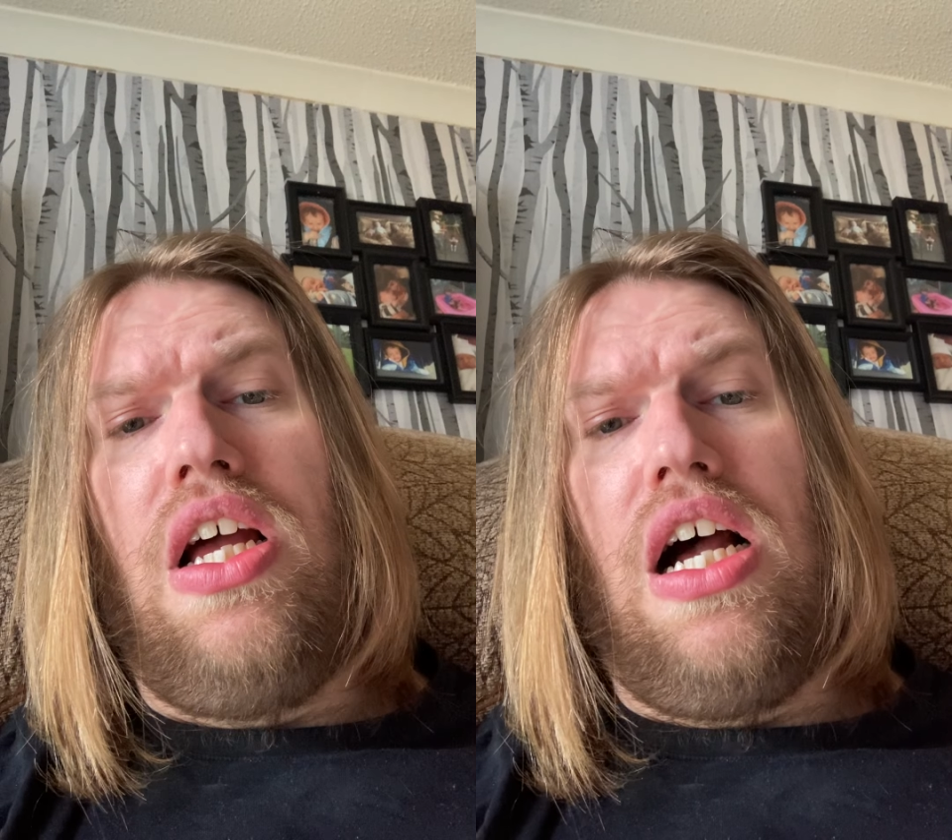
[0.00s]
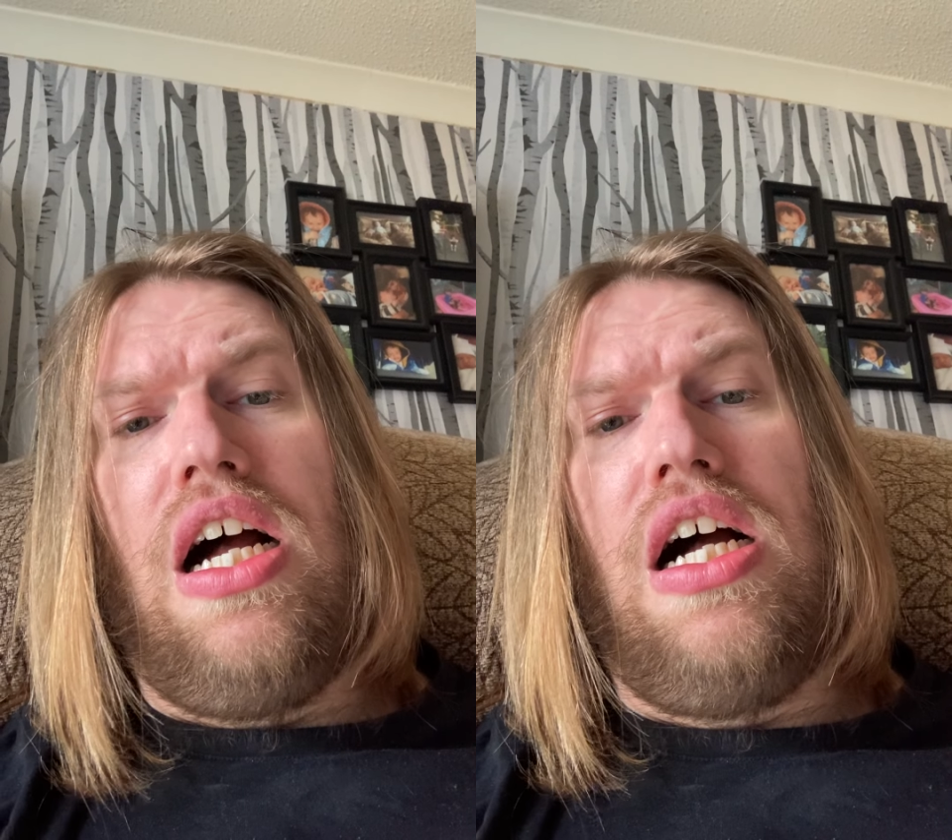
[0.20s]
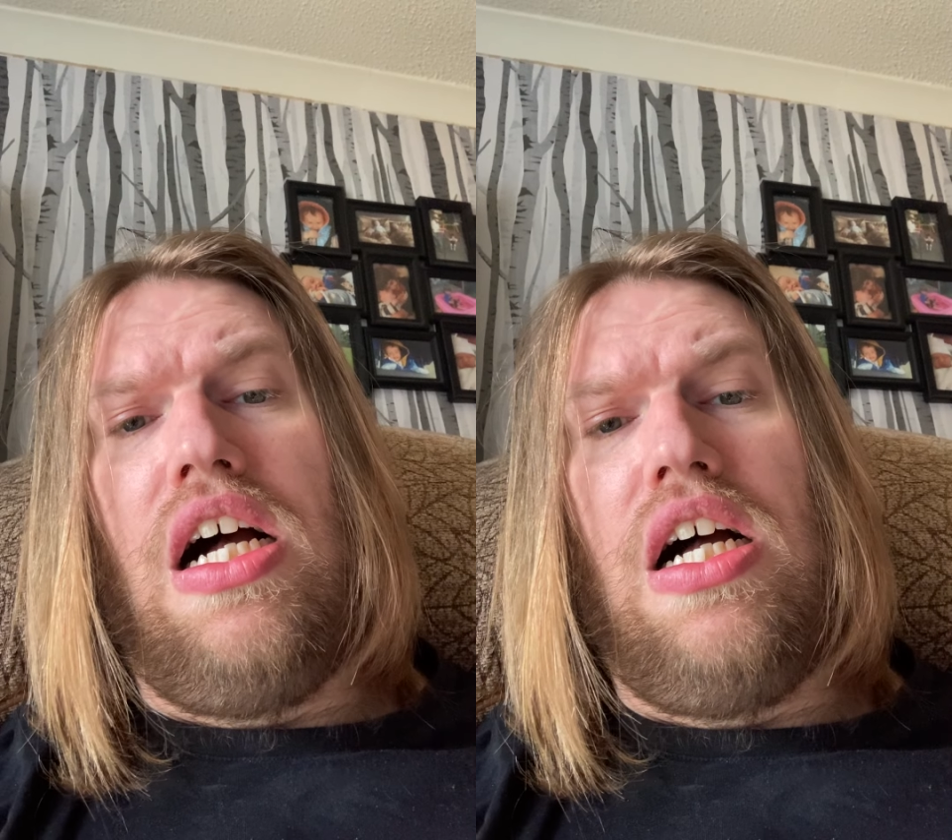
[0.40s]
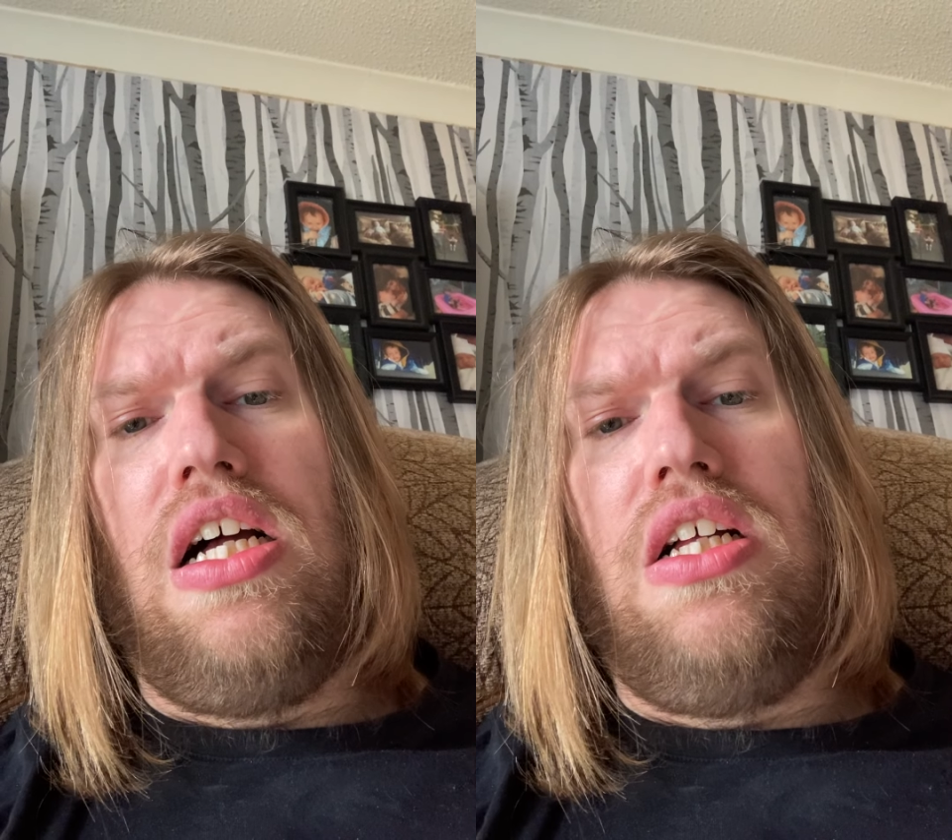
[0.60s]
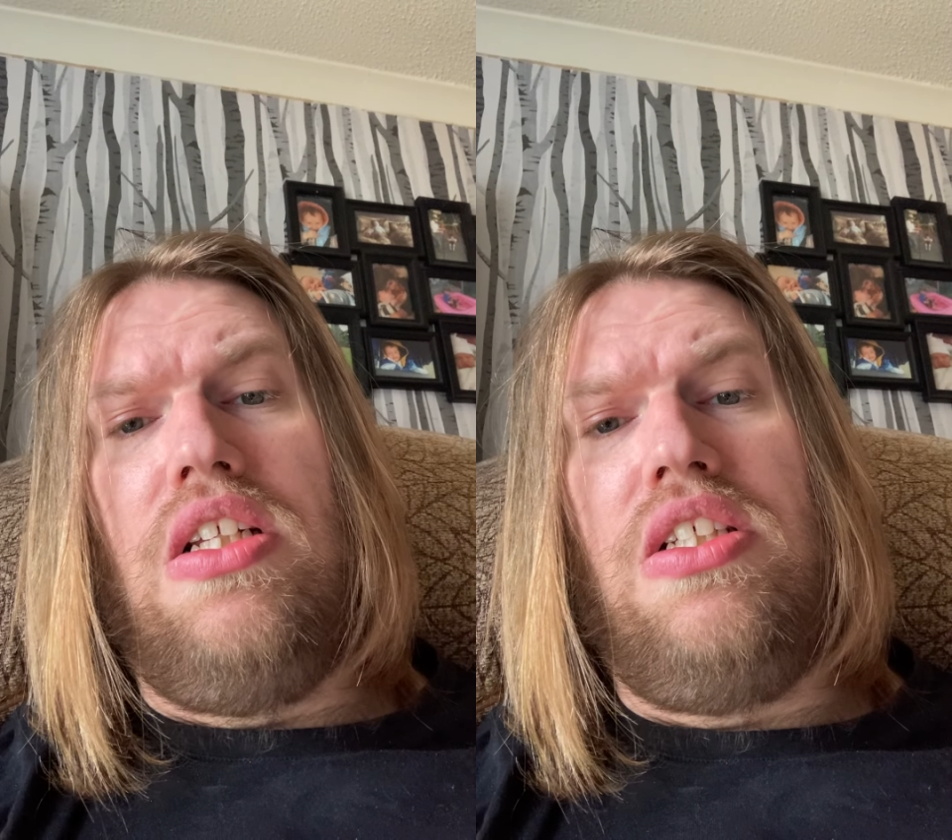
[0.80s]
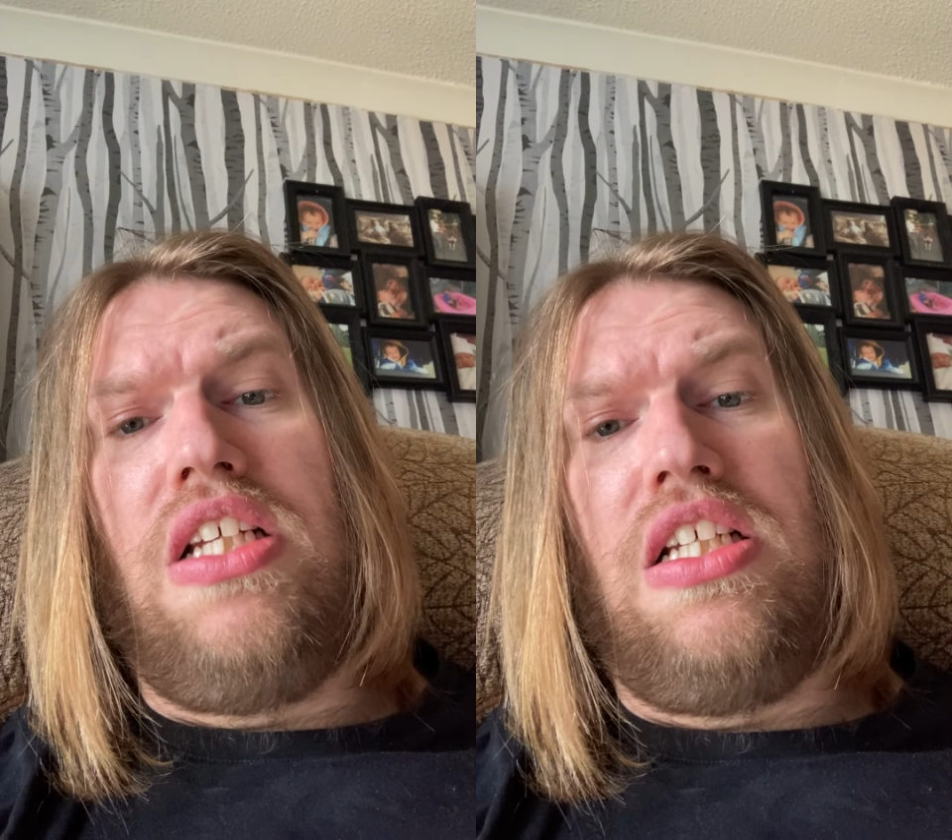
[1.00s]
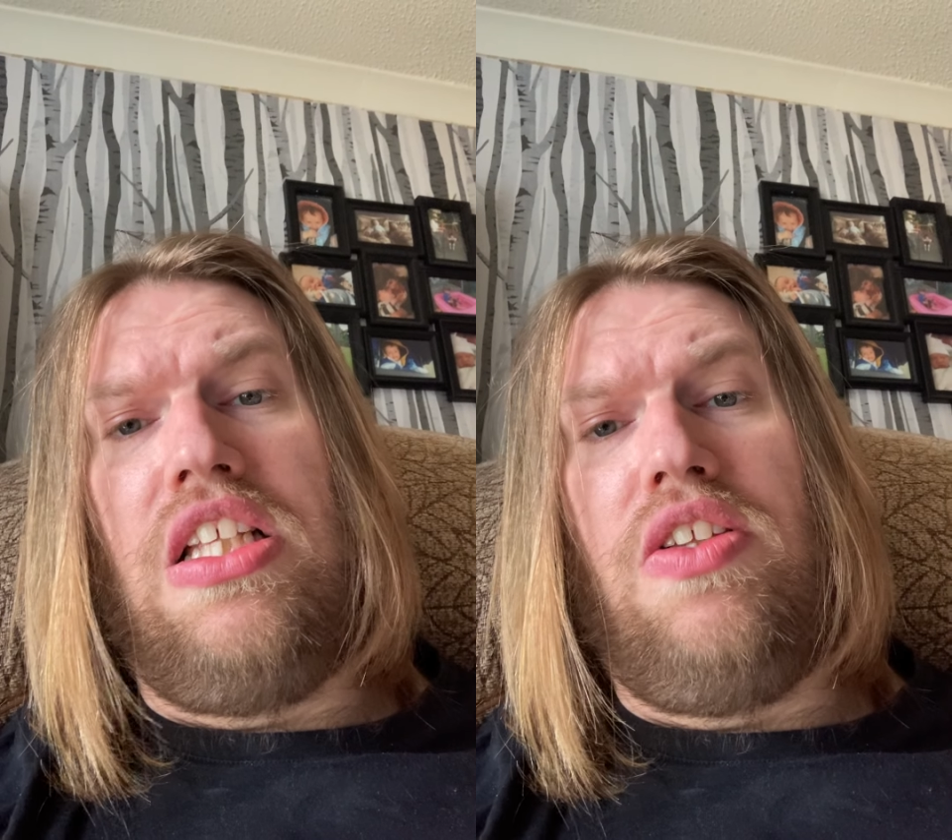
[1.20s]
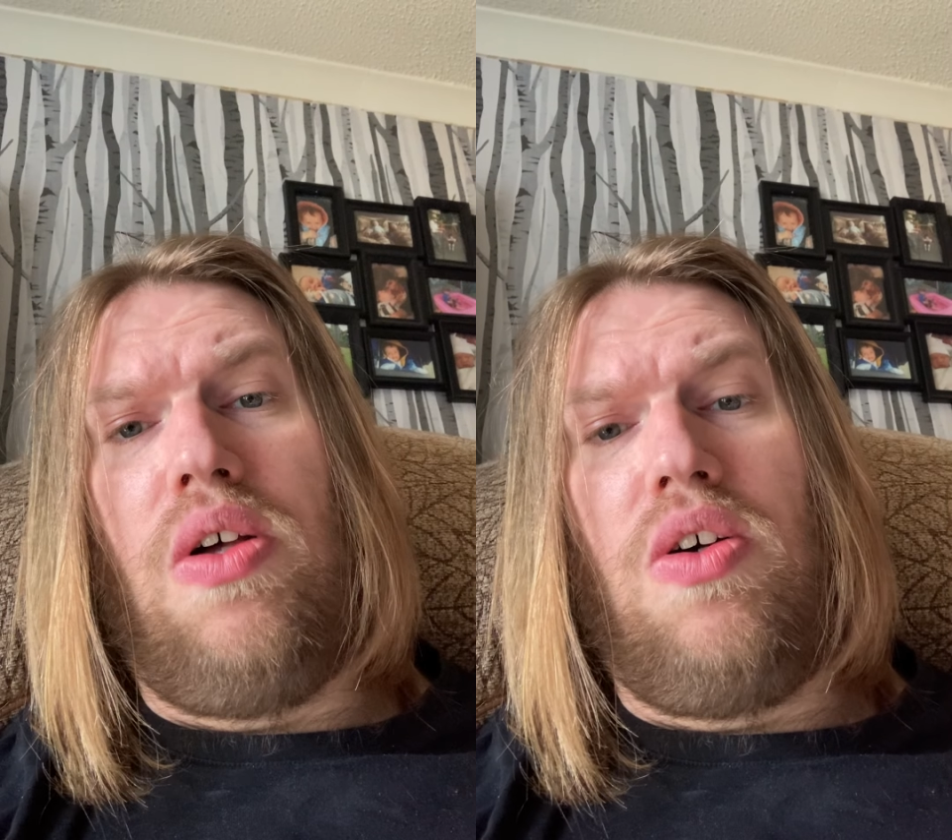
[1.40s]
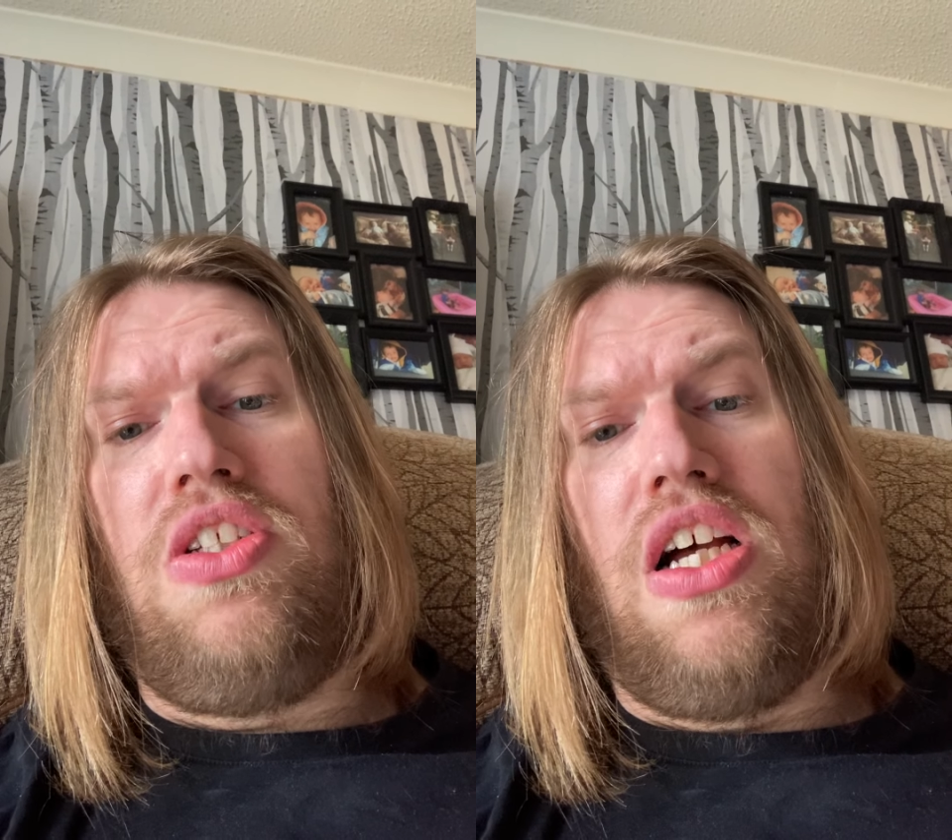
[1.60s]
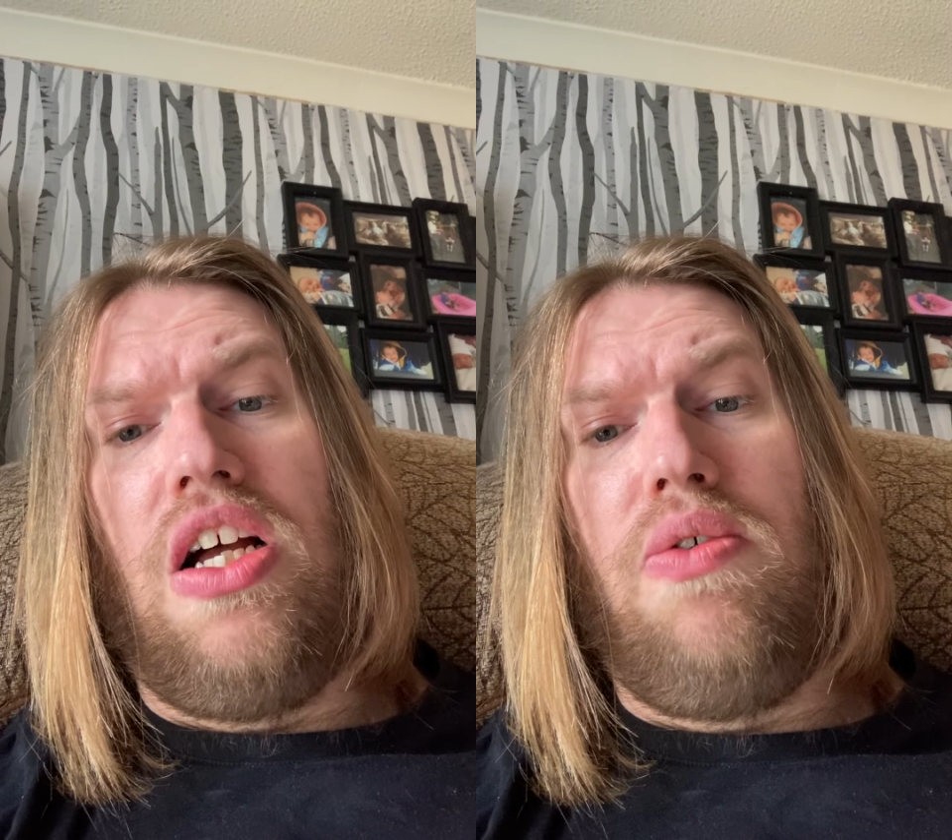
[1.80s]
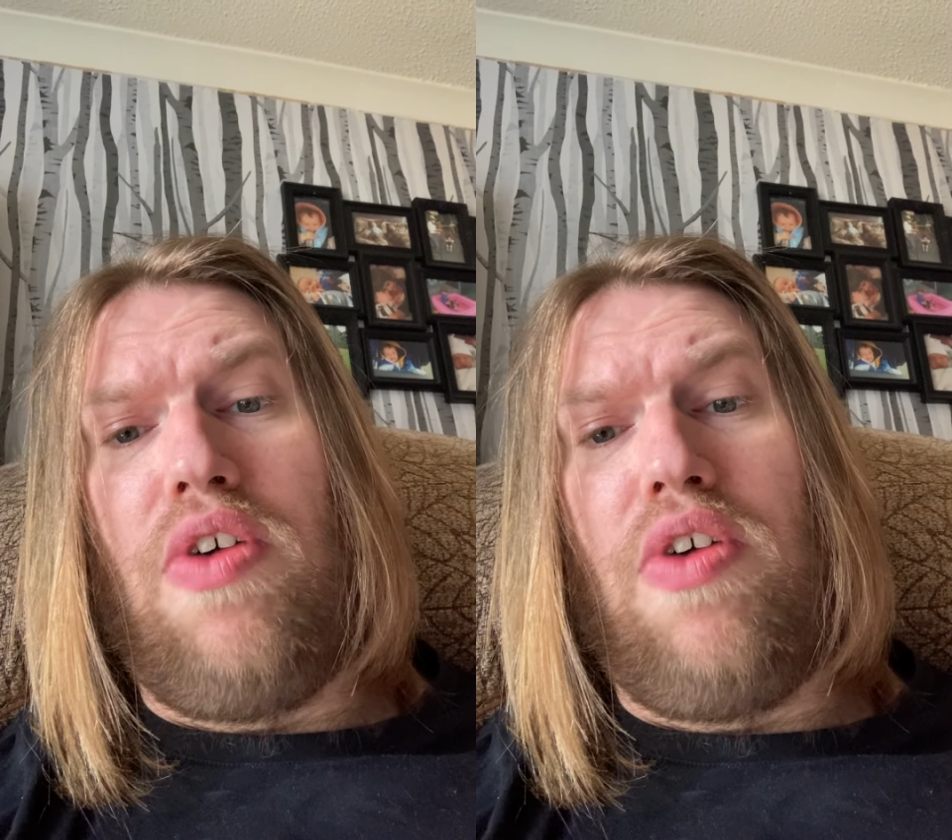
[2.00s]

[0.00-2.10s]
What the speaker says: 16th Doctor